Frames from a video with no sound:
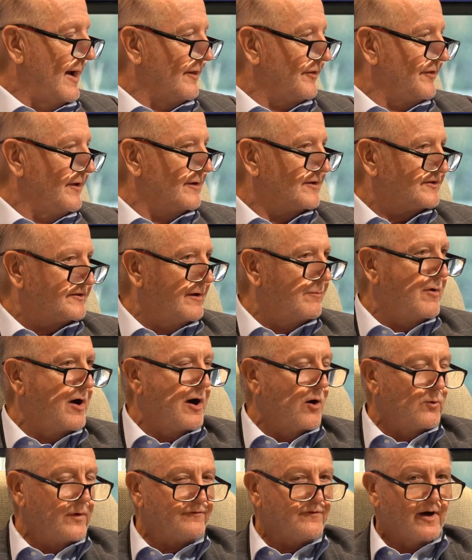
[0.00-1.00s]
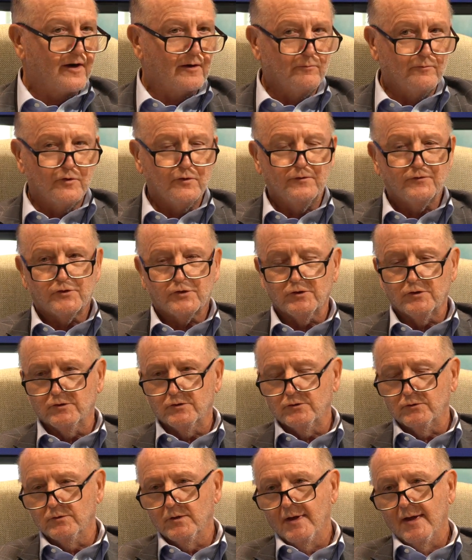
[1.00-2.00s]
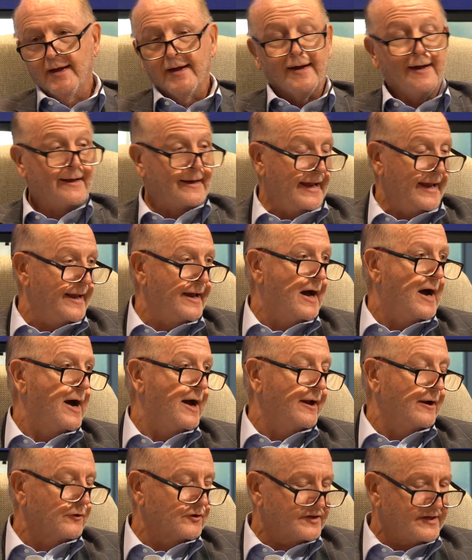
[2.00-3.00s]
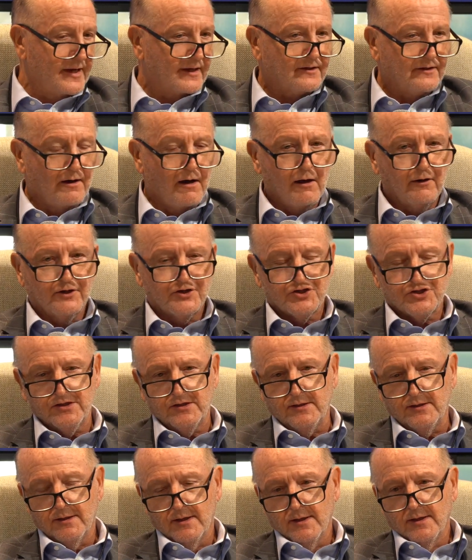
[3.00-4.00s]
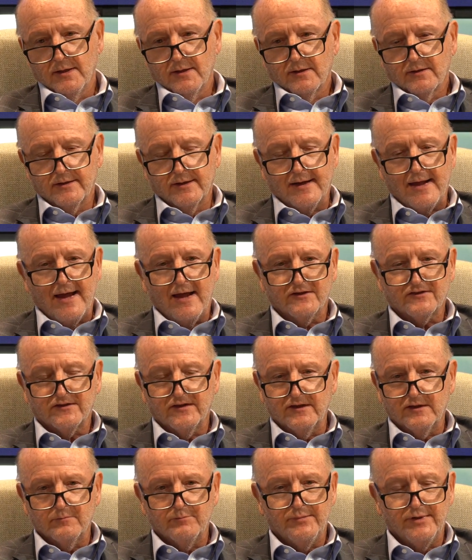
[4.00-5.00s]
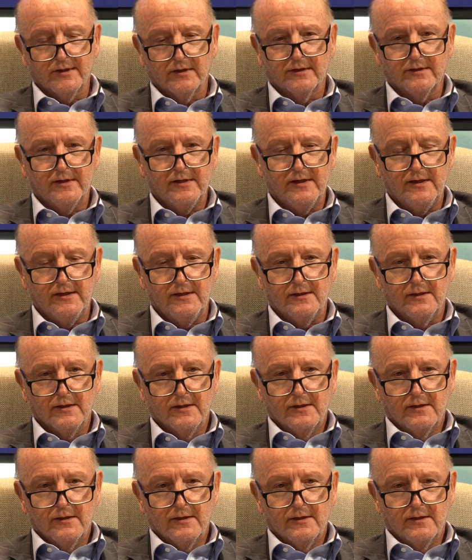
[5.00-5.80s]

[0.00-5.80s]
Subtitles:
I think somehow we've got to move to an AI or technology that has the ability